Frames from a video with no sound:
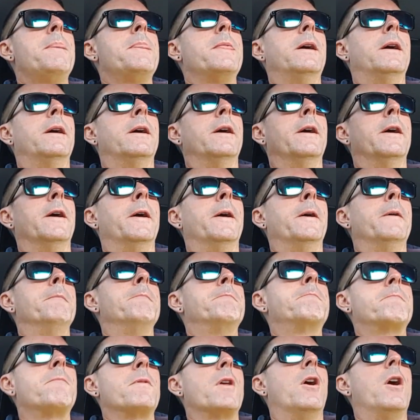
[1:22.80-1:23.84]

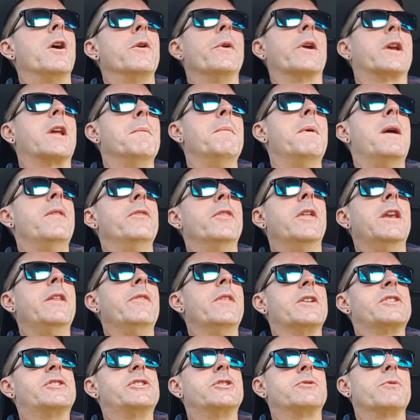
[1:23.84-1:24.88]
I'd recommend that in
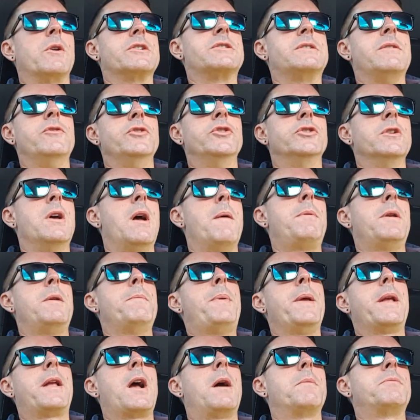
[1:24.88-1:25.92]
that situation, if you do happen to
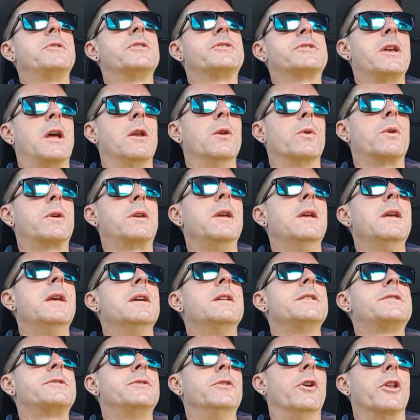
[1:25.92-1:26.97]
pick up, just say, look,
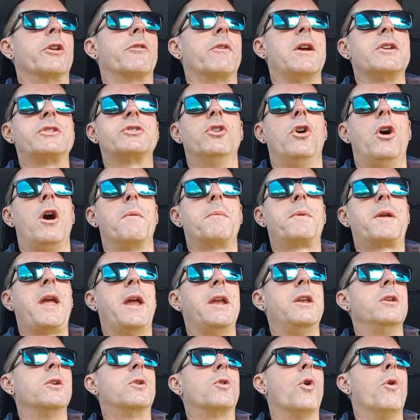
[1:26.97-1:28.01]
it's not a great time,
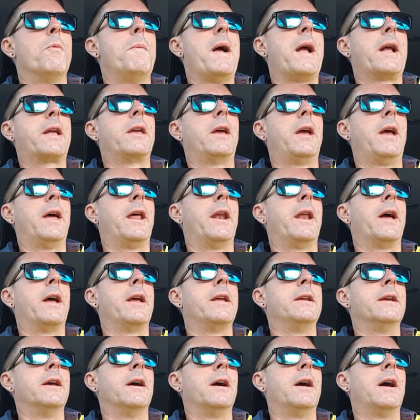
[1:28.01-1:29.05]
can you call back at
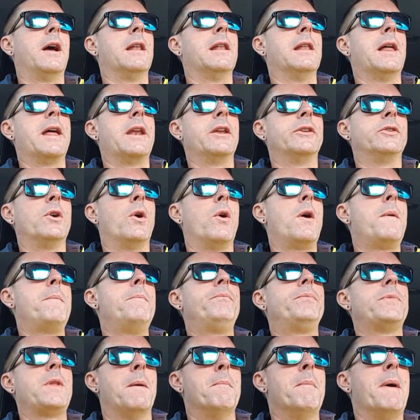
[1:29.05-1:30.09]
a later
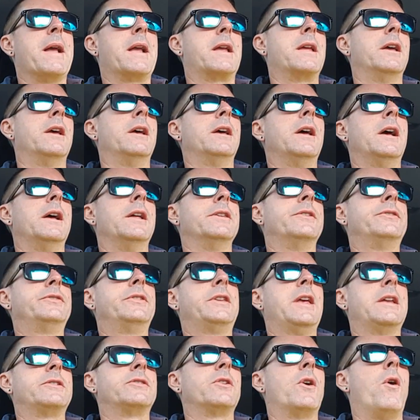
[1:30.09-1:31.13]
time, and make a
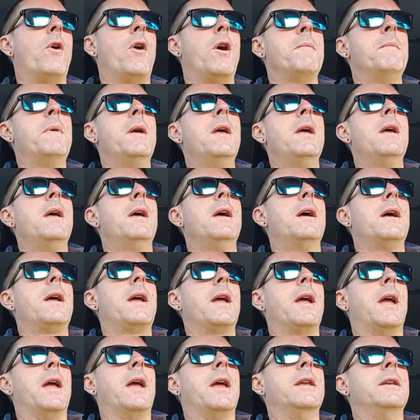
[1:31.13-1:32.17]
set
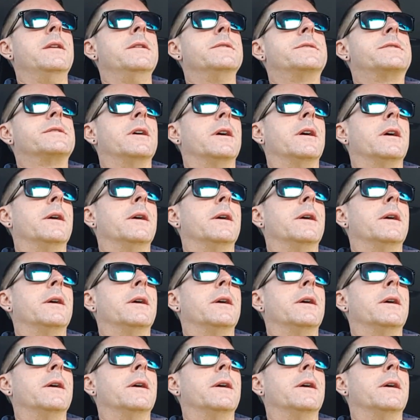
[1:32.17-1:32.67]
time, and